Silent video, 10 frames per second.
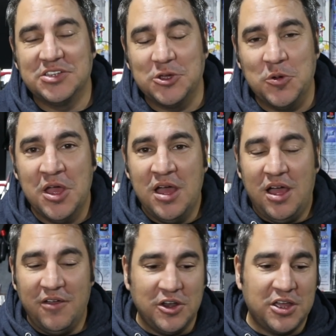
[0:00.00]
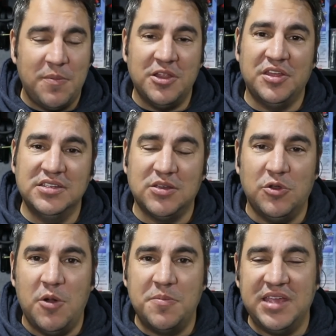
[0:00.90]
So I've got a couple of things I
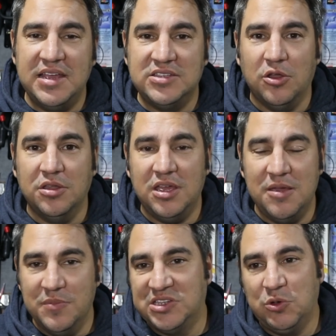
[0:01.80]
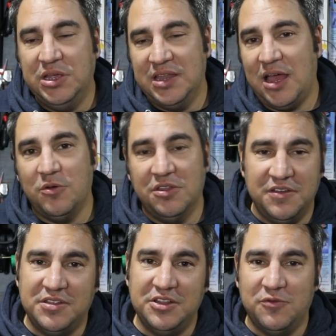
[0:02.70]
want to update on in between now and the
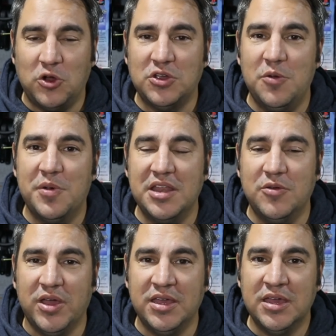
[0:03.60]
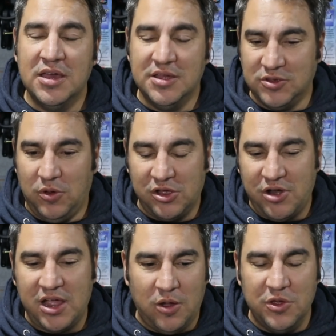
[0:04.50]
15th of October anyway, so I'll
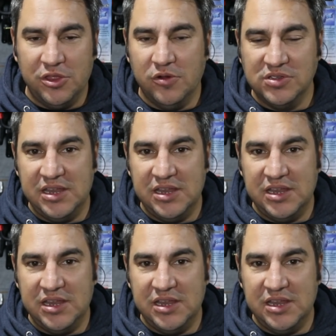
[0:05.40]
crack on with those.